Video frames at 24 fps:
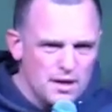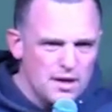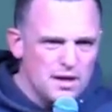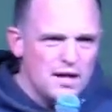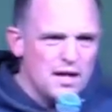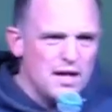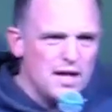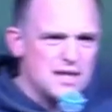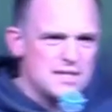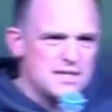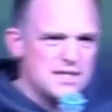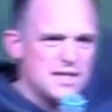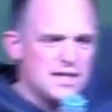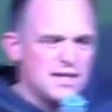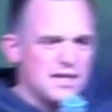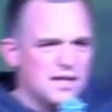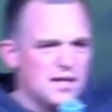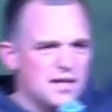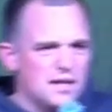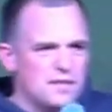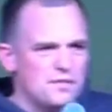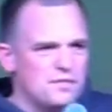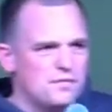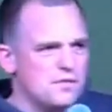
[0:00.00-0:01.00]
said in
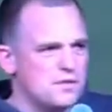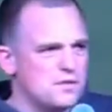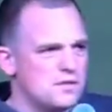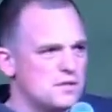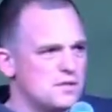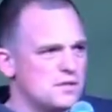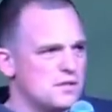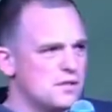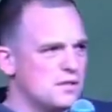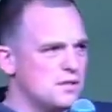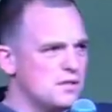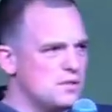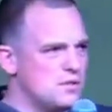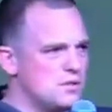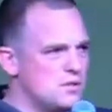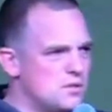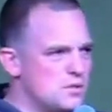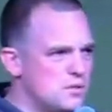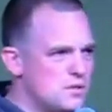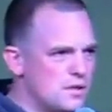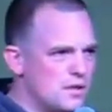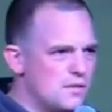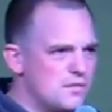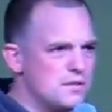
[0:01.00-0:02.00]
the first two
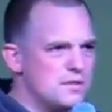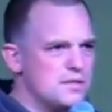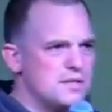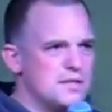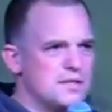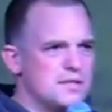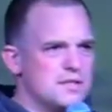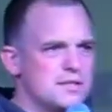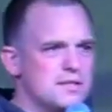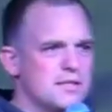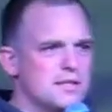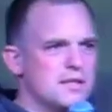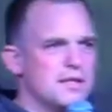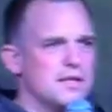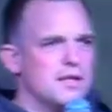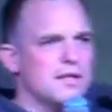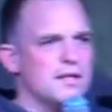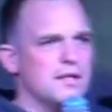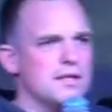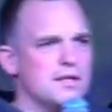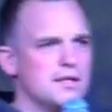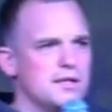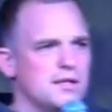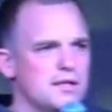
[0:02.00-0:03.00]
services,
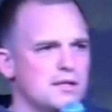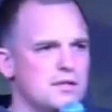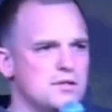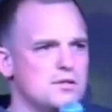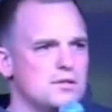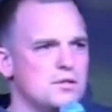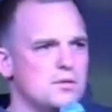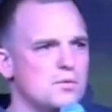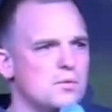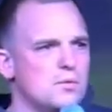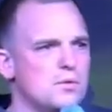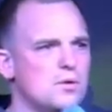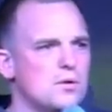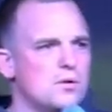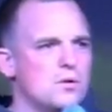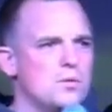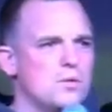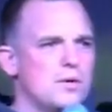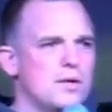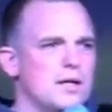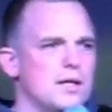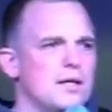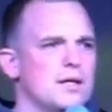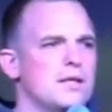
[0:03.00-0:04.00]
uh, there's a real quick
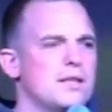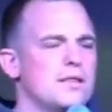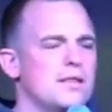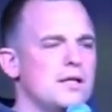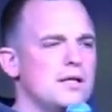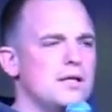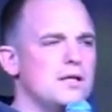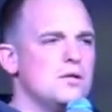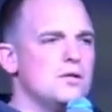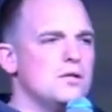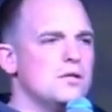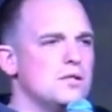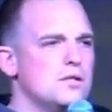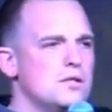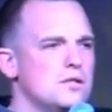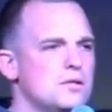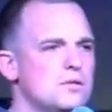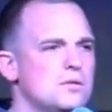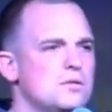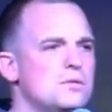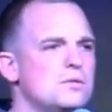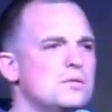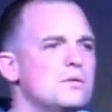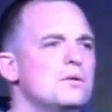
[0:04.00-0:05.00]
thing you can
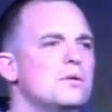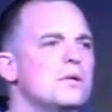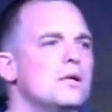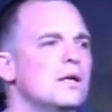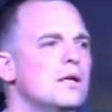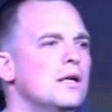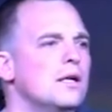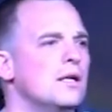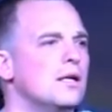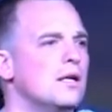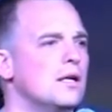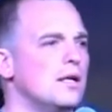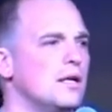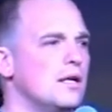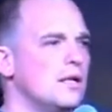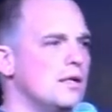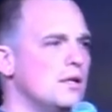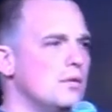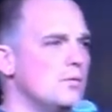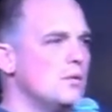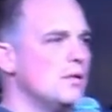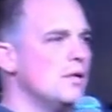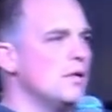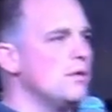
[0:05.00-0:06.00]
do uh, that
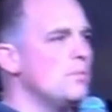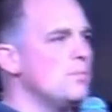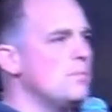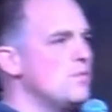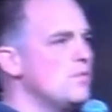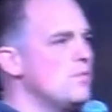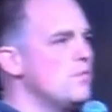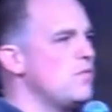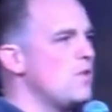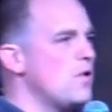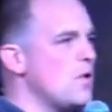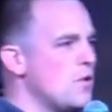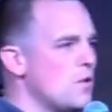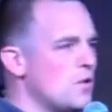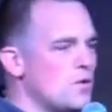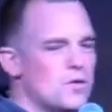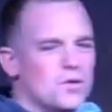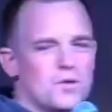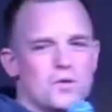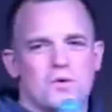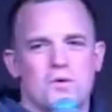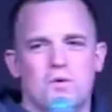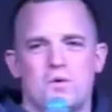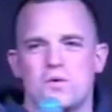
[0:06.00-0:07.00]
will help you follow the
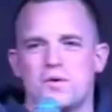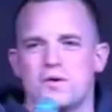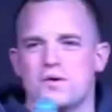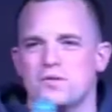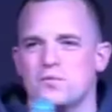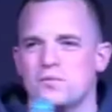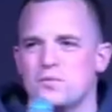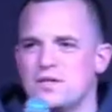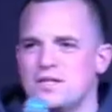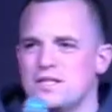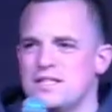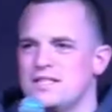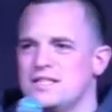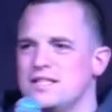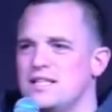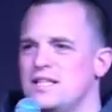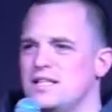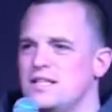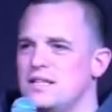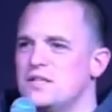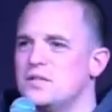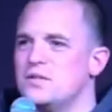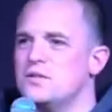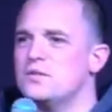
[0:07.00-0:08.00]
Lord when He's
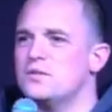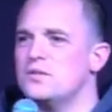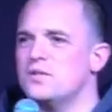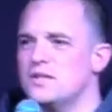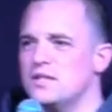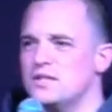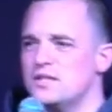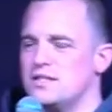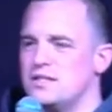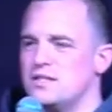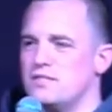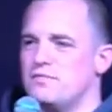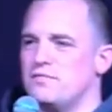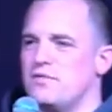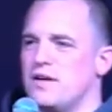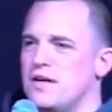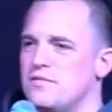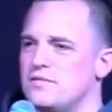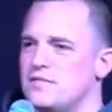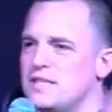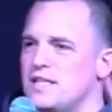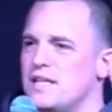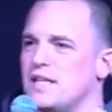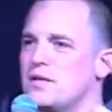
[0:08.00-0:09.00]
leading you, and it's the five
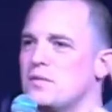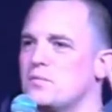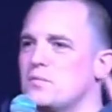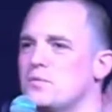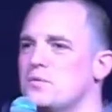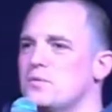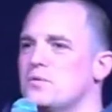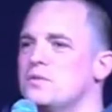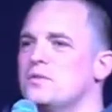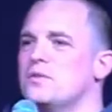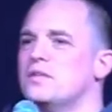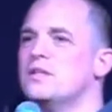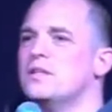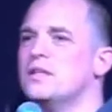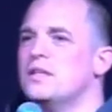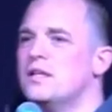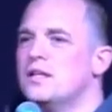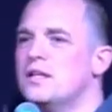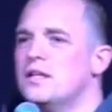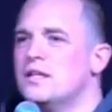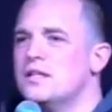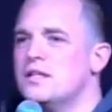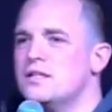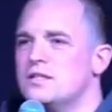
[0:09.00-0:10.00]
second rule.
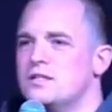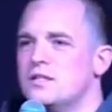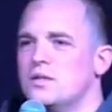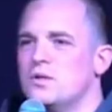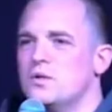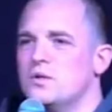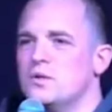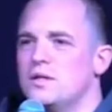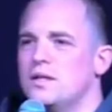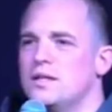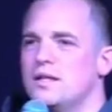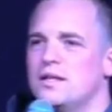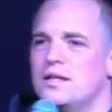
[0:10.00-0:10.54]
So uh,